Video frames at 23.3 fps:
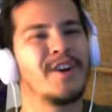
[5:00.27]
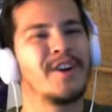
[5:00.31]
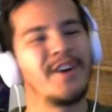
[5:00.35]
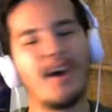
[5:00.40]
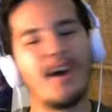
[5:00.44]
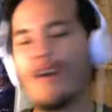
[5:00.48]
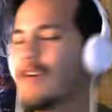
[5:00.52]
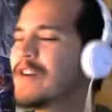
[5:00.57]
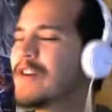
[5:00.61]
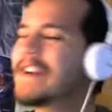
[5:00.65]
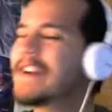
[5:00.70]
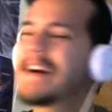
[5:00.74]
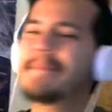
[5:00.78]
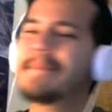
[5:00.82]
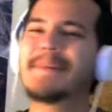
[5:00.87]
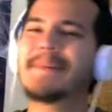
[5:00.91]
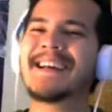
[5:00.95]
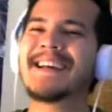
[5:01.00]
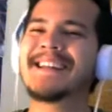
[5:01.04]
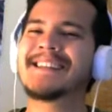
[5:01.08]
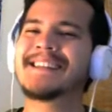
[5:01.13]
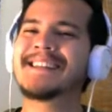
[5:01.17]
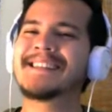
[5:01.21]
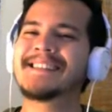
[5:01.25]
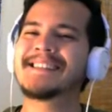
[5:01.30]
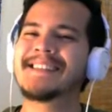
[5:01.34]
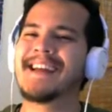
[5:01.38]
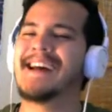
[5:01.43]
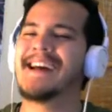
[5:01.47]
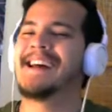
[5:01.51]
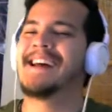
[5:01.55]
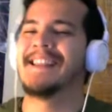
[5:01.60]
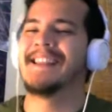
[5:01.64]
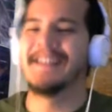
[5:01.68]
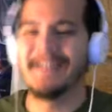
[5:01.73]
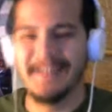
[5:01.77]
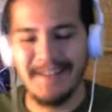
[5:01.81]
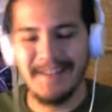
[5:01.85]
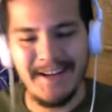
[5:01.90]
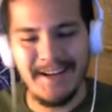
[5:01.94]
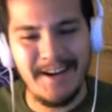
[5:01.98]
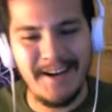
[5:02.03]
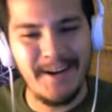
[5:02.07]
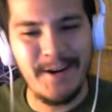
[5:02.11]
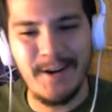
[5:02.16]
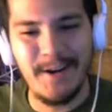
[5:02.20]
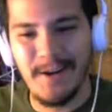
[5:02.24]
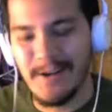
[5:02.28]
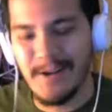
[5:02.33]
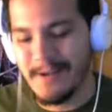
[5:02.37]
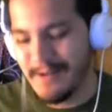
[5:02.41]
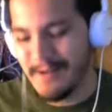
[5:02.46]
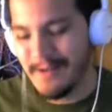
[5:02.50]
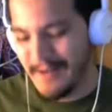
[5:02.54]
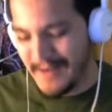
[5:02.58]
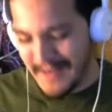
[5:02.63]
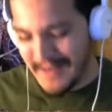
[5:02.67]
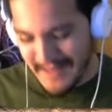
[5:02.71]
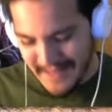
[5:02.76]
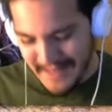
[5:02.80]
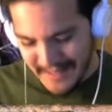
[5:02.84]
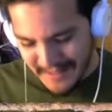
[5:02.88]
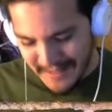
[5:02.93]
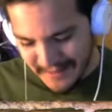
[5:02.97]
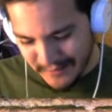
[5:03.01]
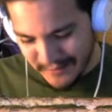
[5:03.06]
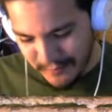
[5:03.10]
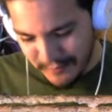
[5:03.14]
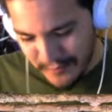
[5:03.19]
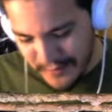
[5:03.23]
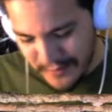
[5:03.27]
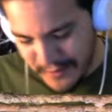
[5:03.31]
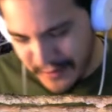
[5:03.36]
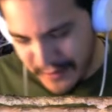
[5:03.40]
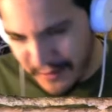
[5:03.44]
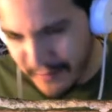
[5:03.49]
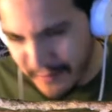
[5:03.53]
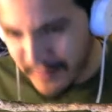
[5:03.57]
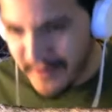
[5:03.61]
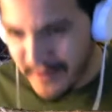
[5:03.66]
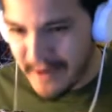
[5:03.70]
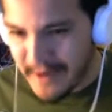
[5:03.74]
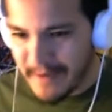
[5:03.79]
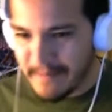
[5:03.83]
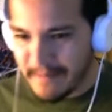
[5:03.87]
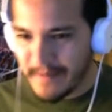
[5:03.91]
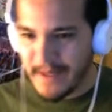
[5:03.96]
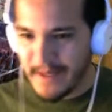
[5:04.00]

going up against Salad. There you go, guys. We're going up